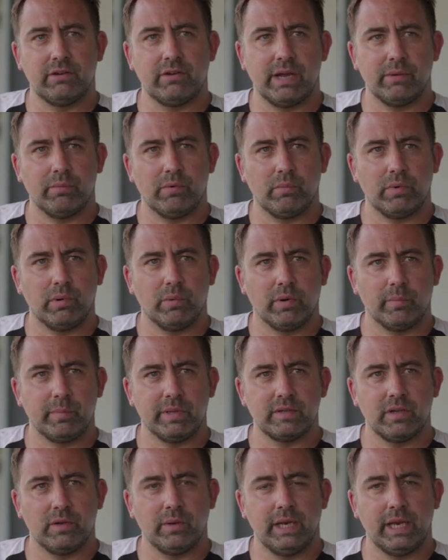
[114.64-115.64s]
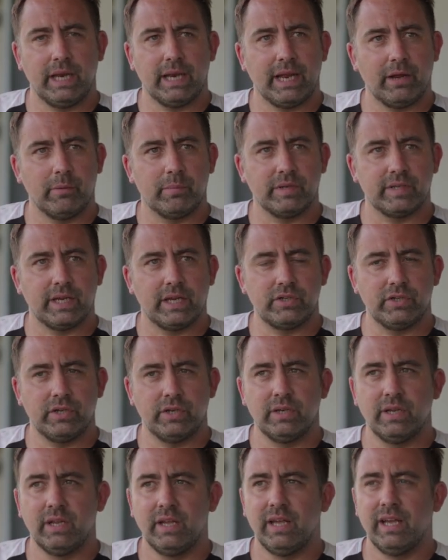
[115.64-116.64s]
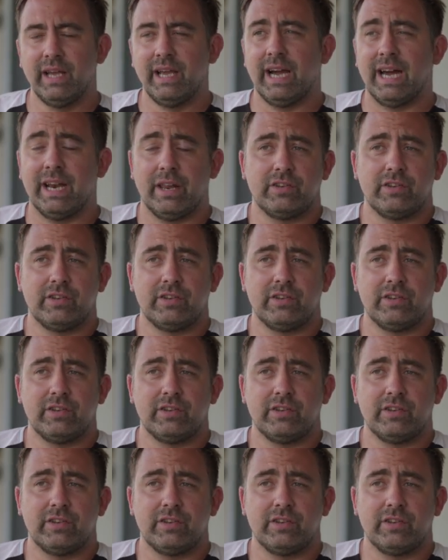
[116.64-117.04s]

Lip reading: around what we want to be doing in and out of possession. And I